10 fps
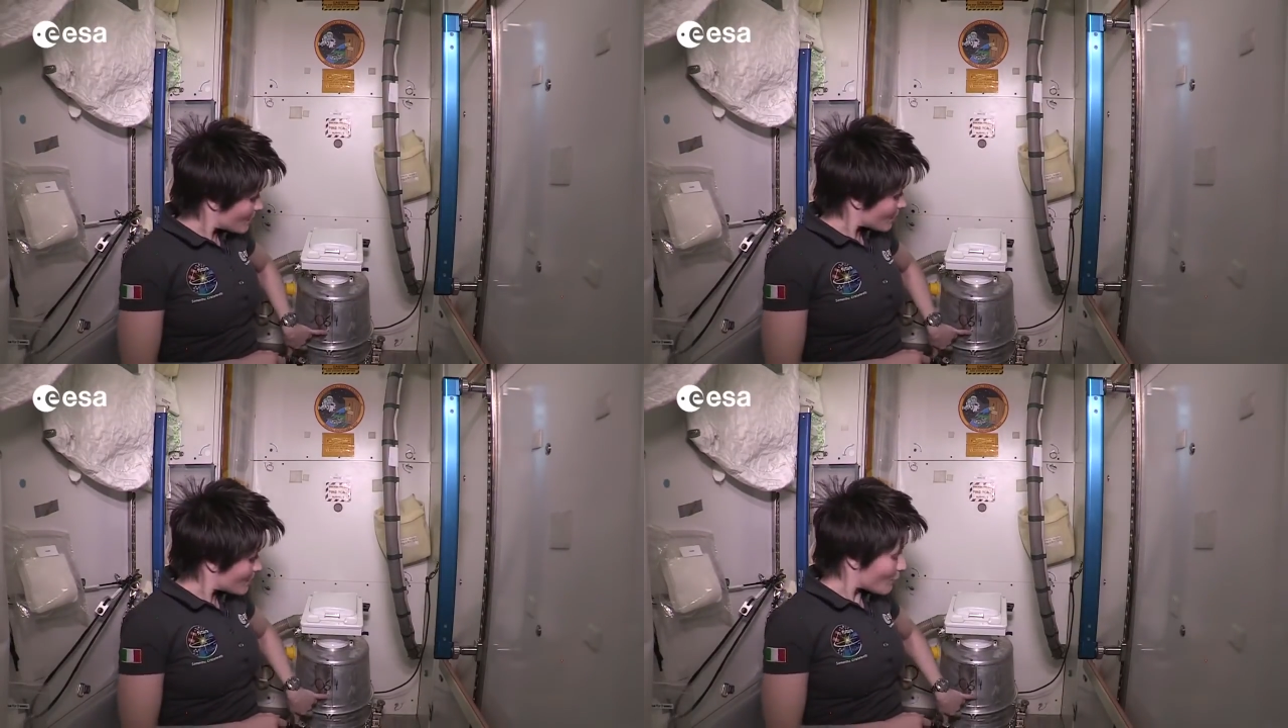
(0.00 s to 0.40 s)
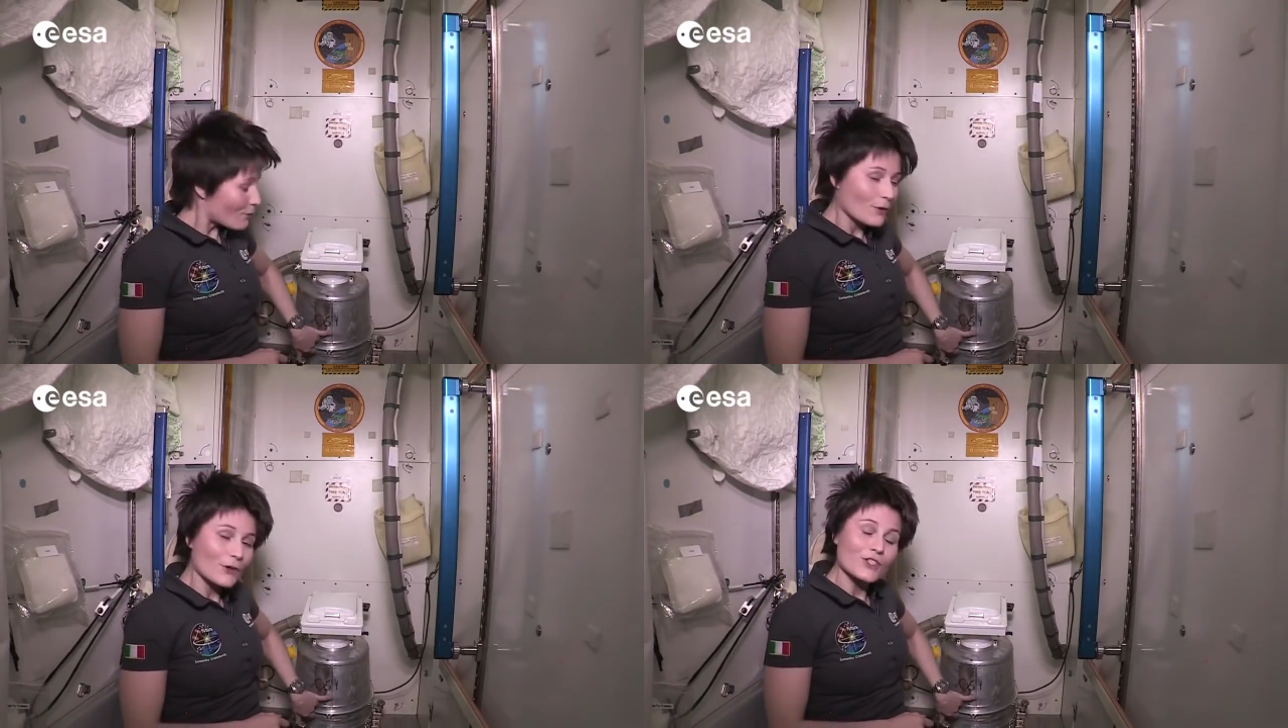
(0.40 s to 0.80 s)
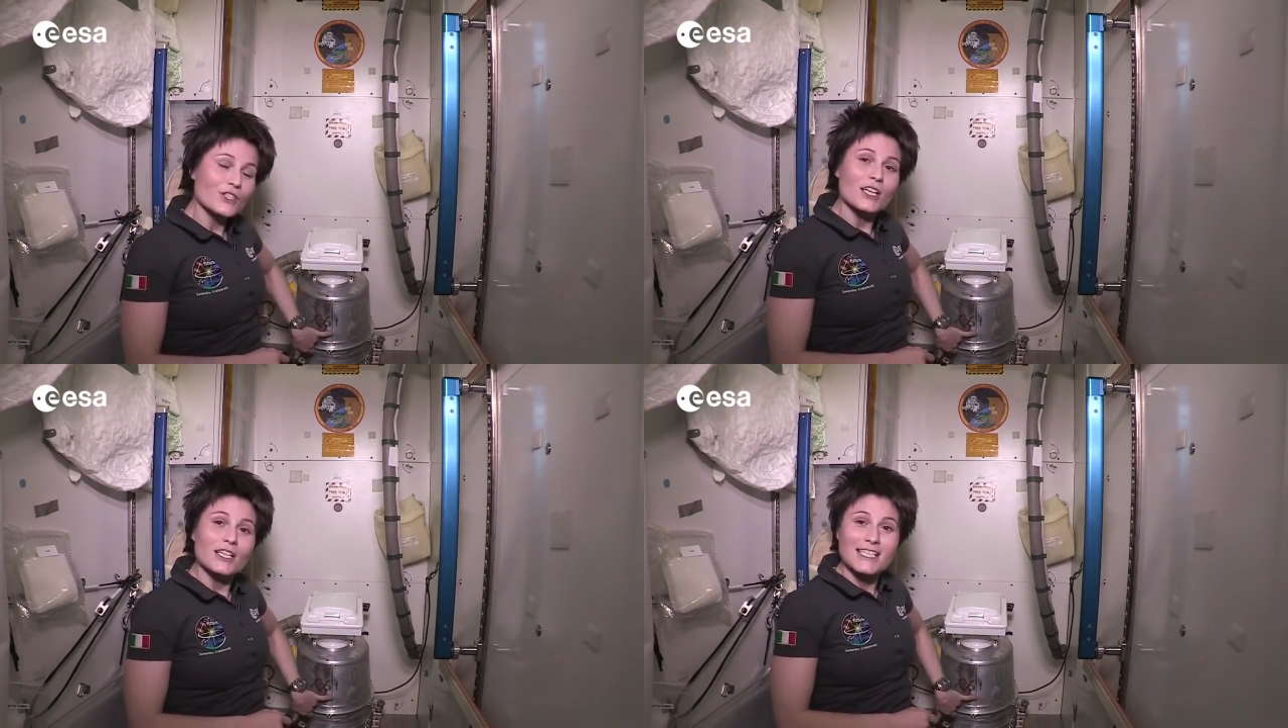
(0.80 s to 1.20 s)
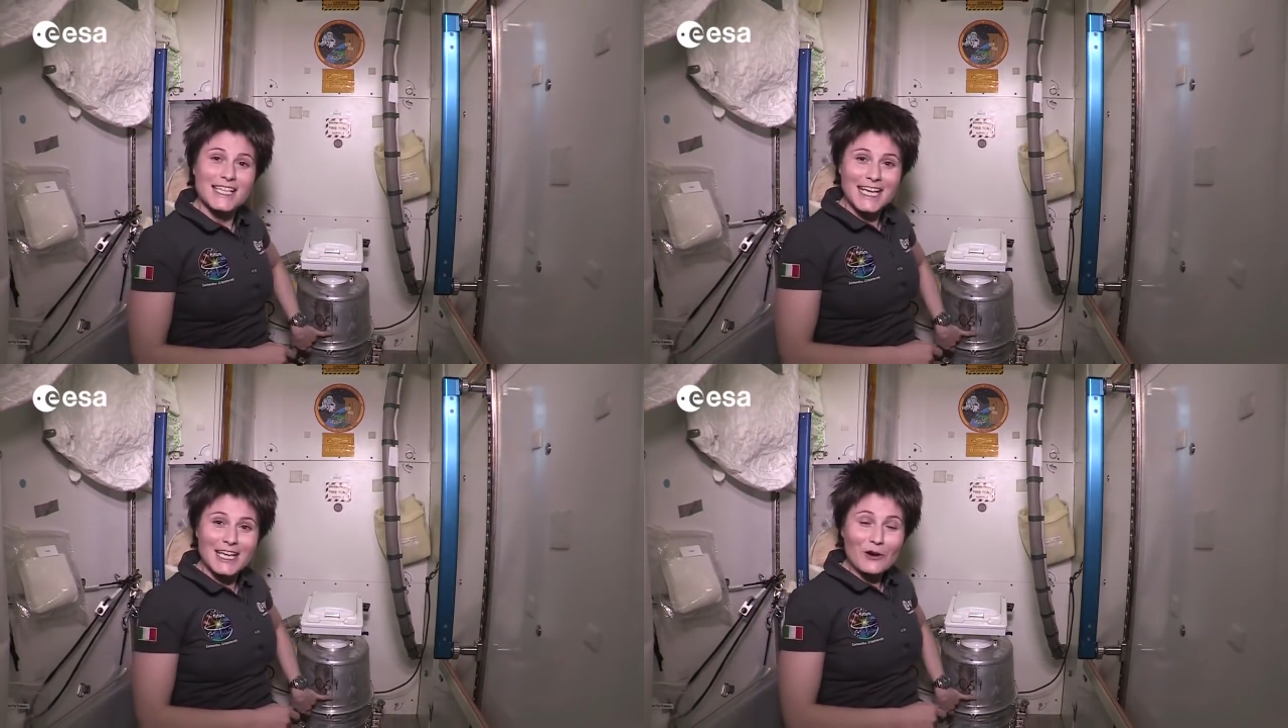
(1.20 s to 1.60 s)
61st
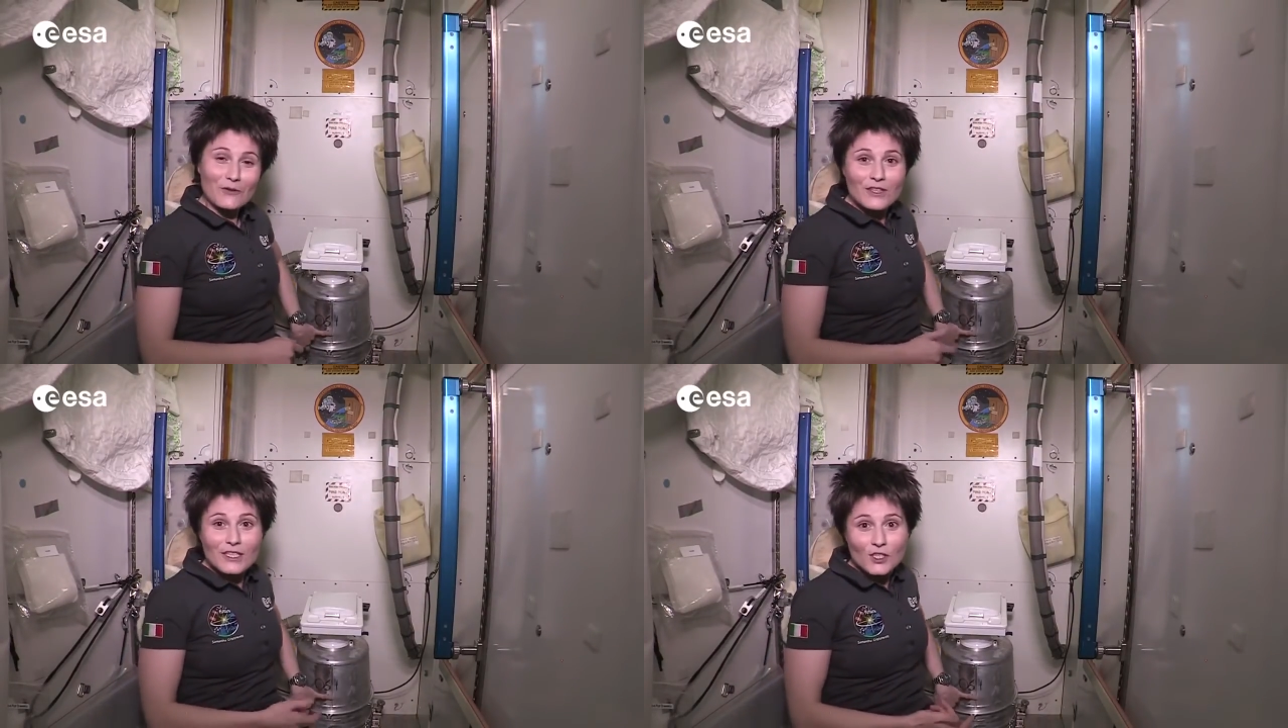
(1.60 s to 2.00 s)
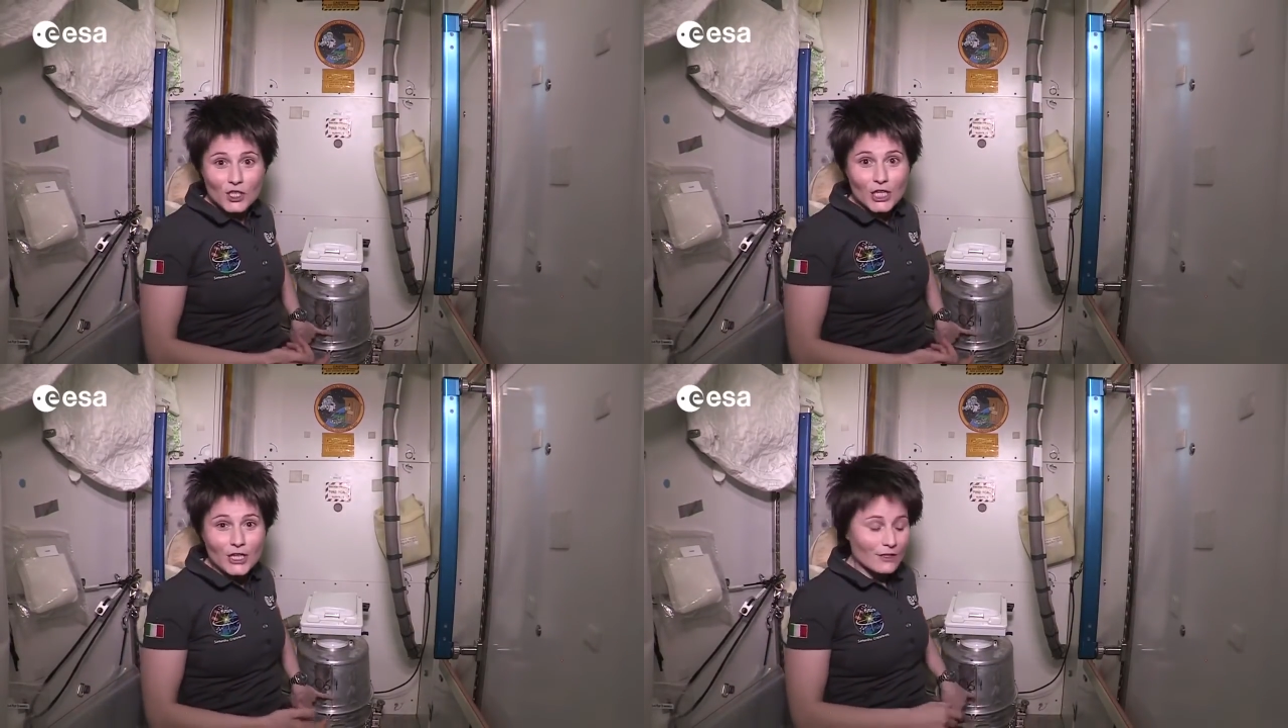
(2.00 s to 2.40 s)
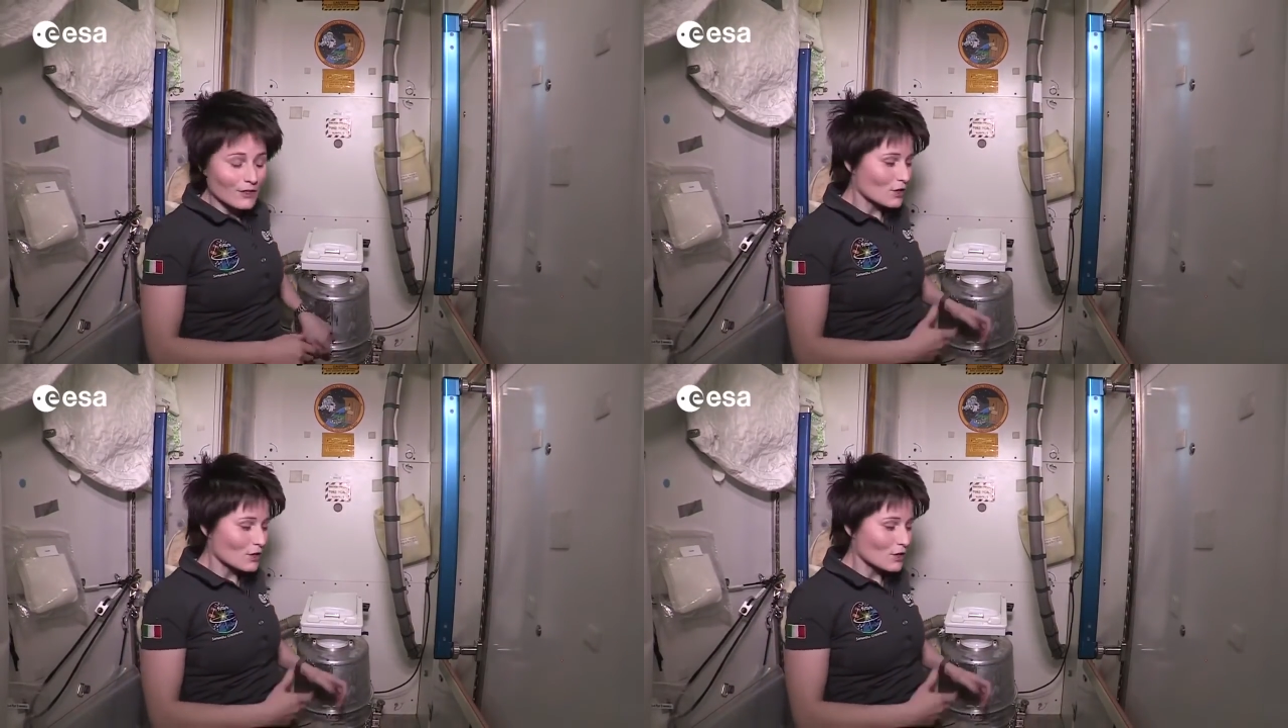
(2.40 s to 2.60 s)
day of this year.